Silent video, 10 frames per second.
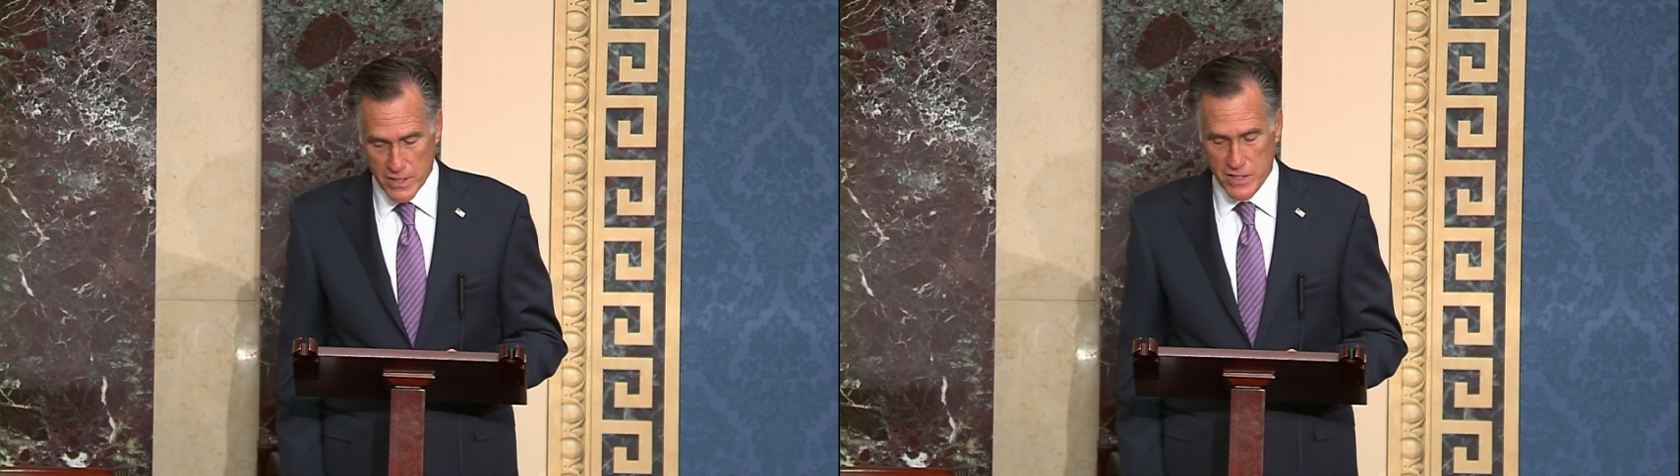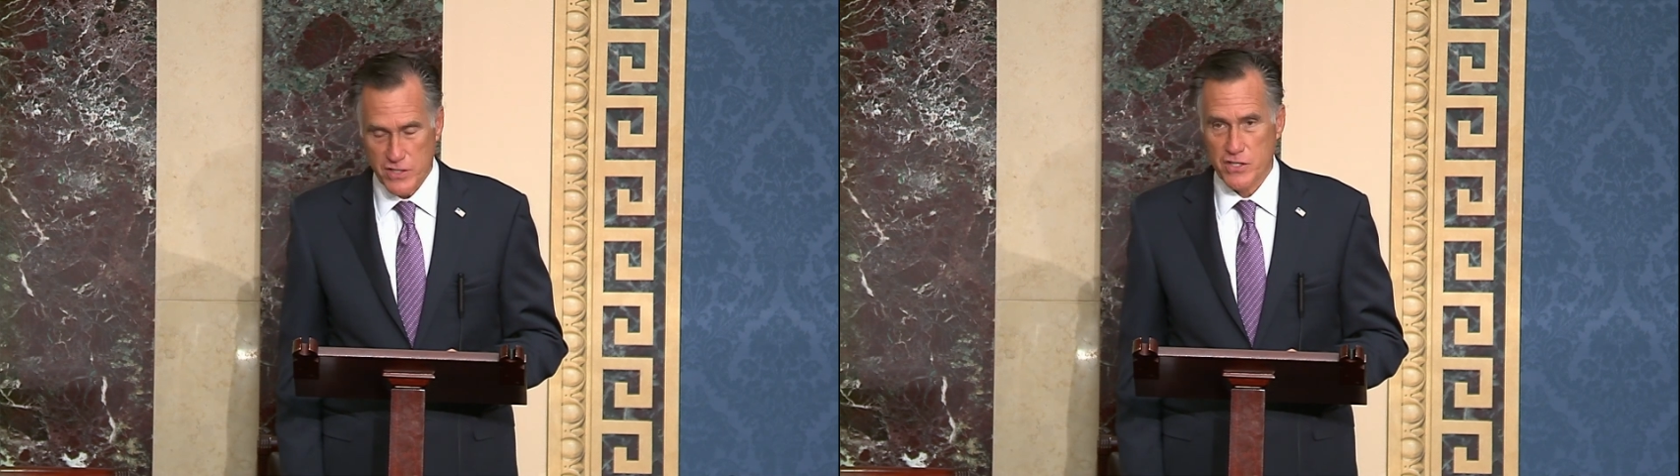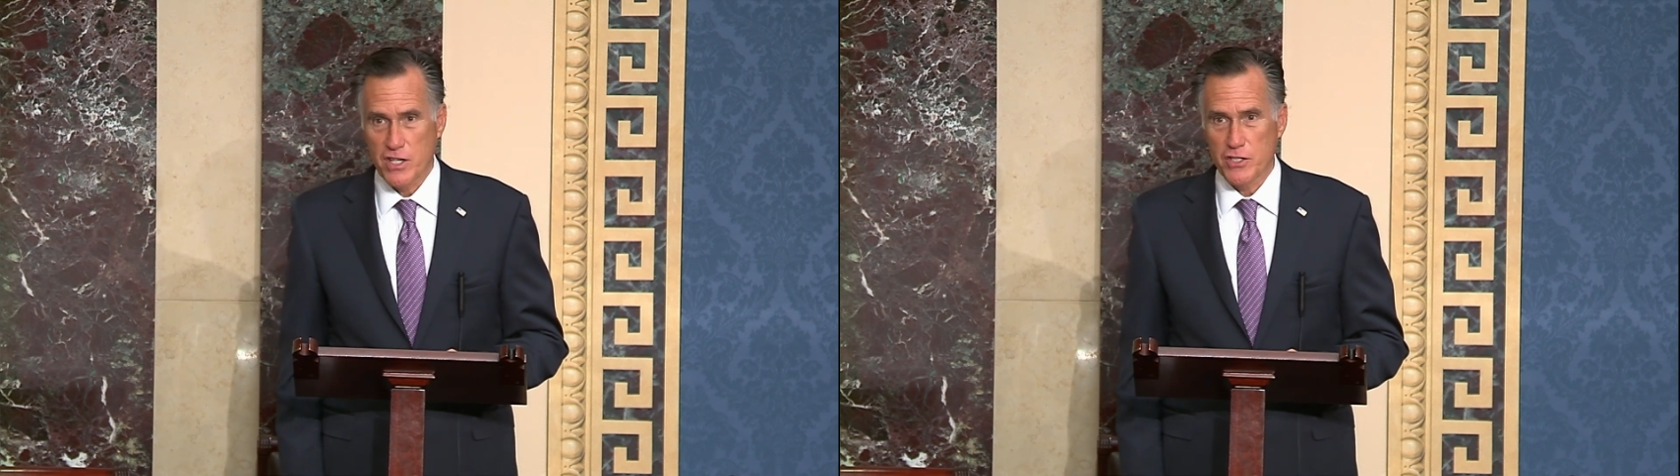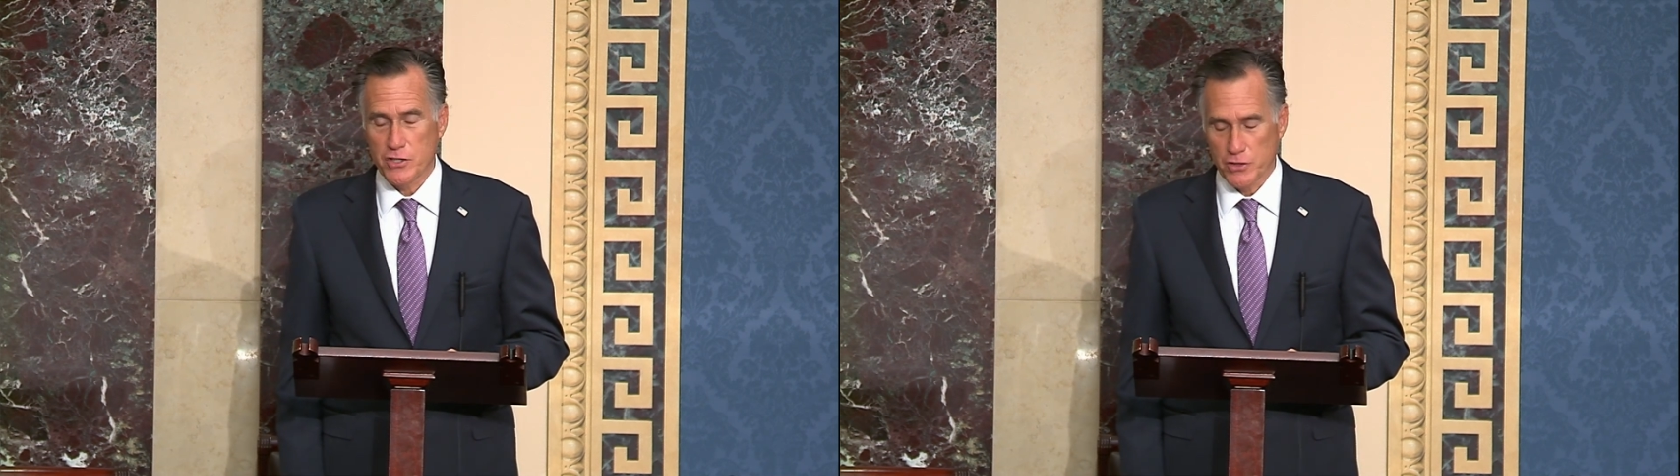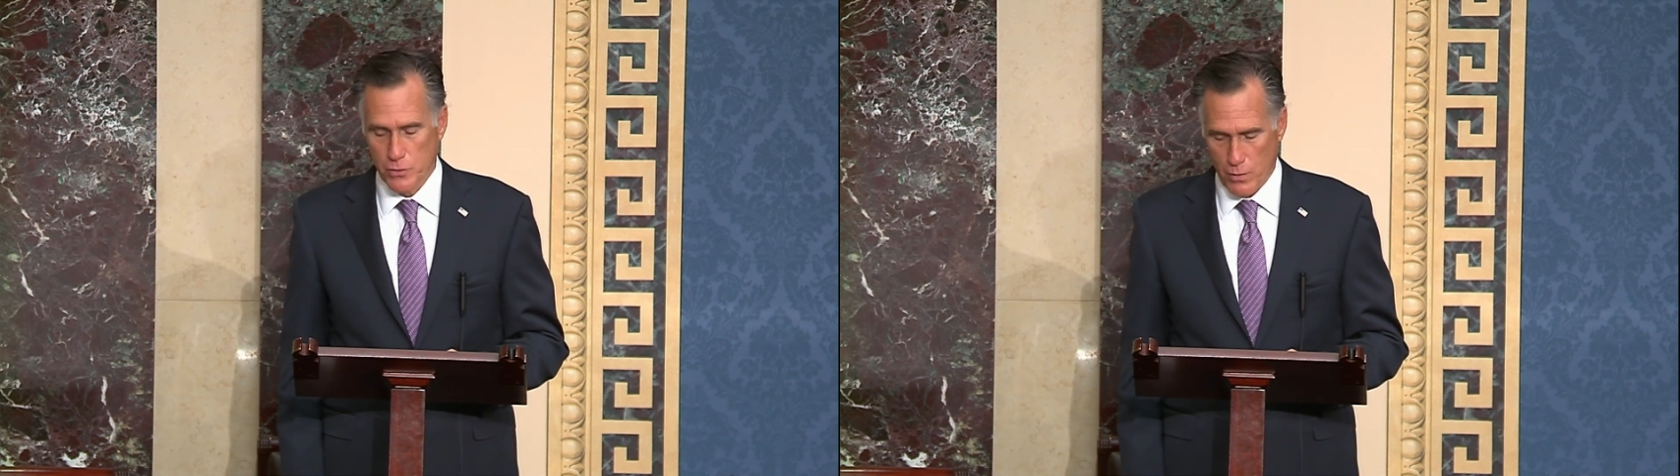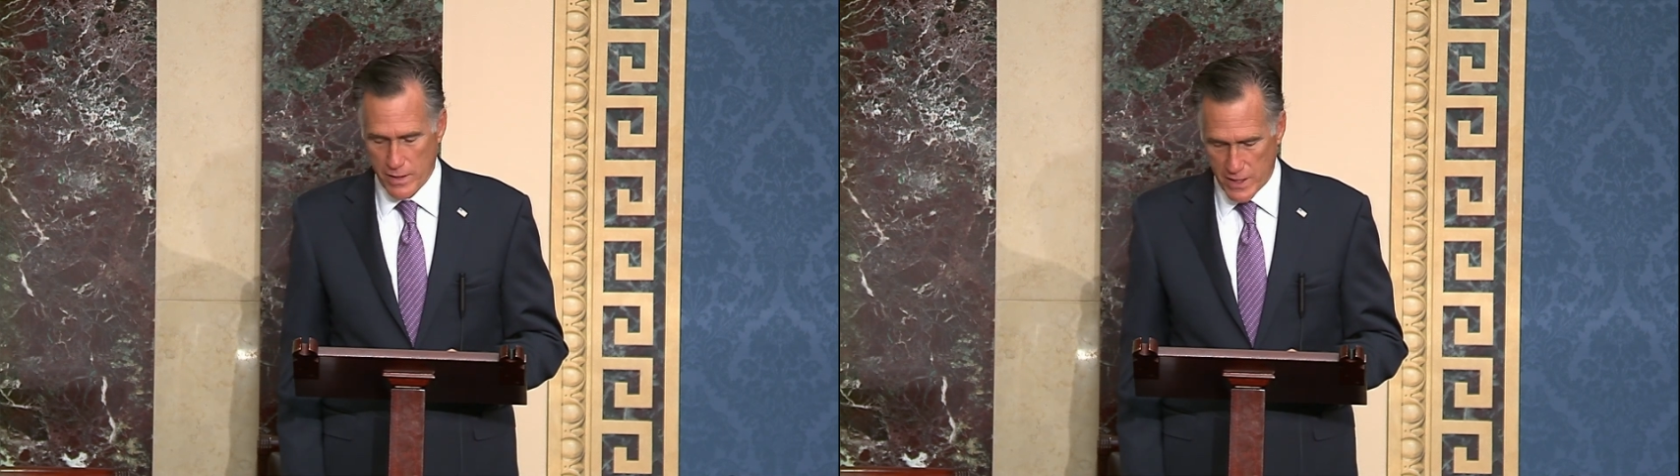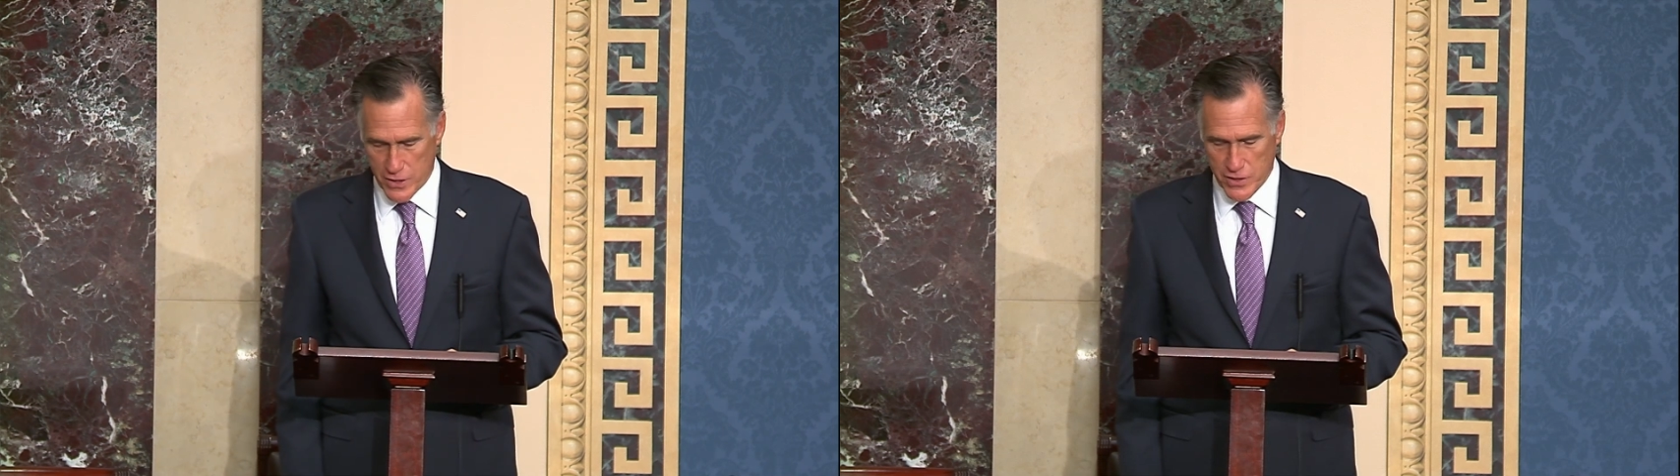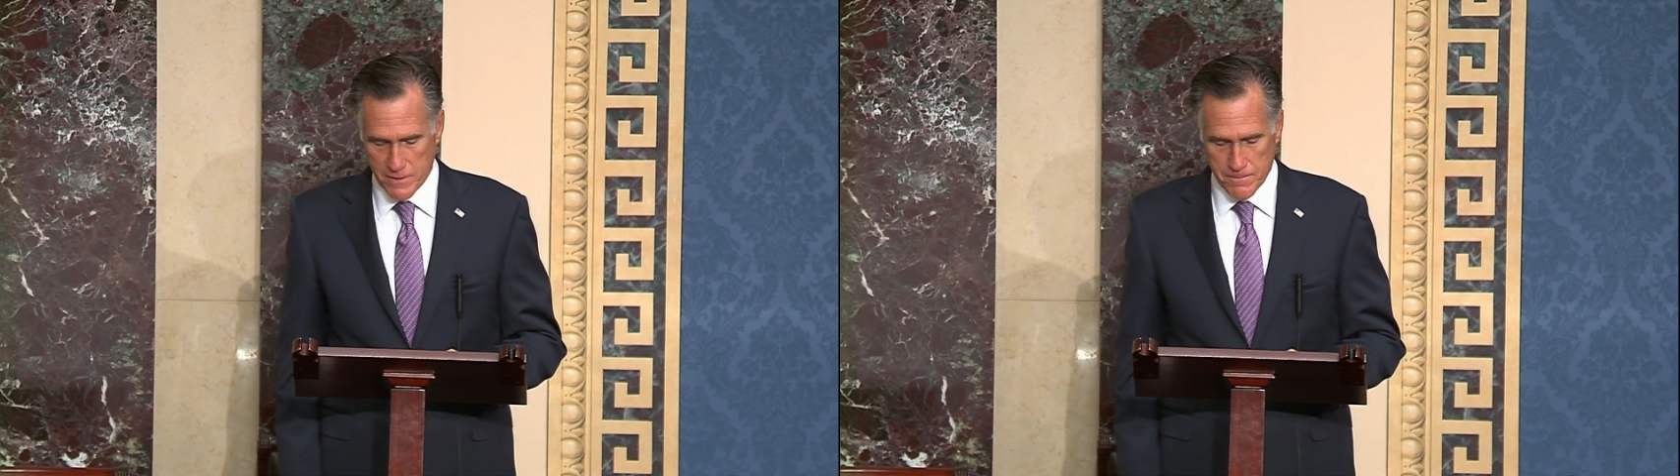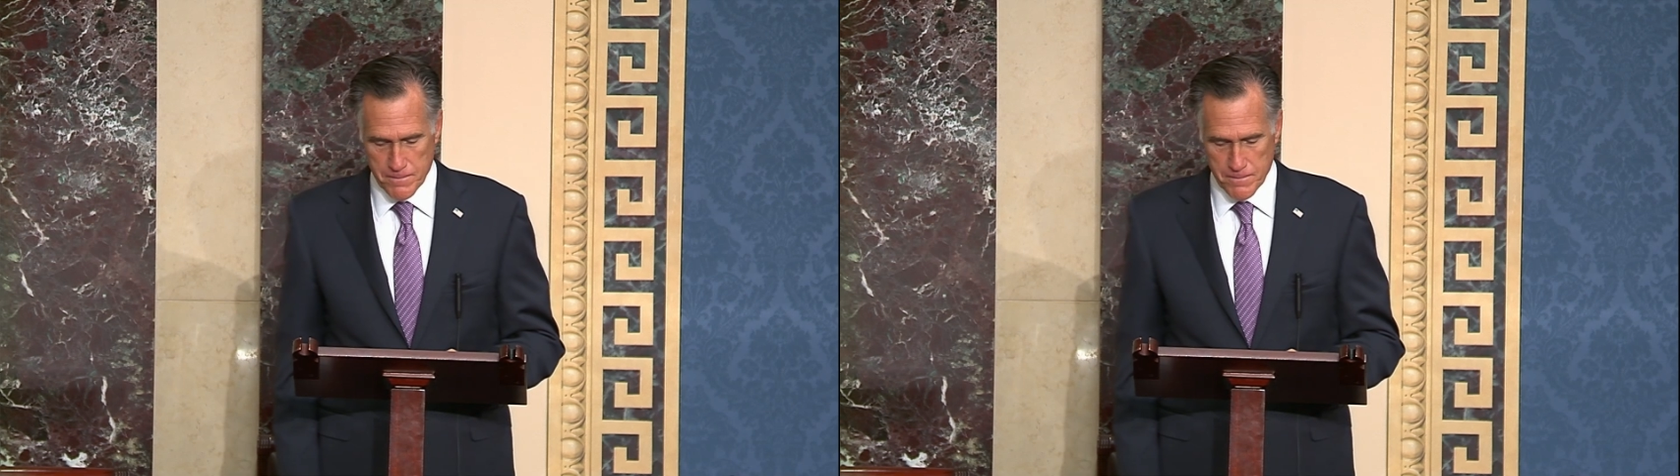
is essential to our nation,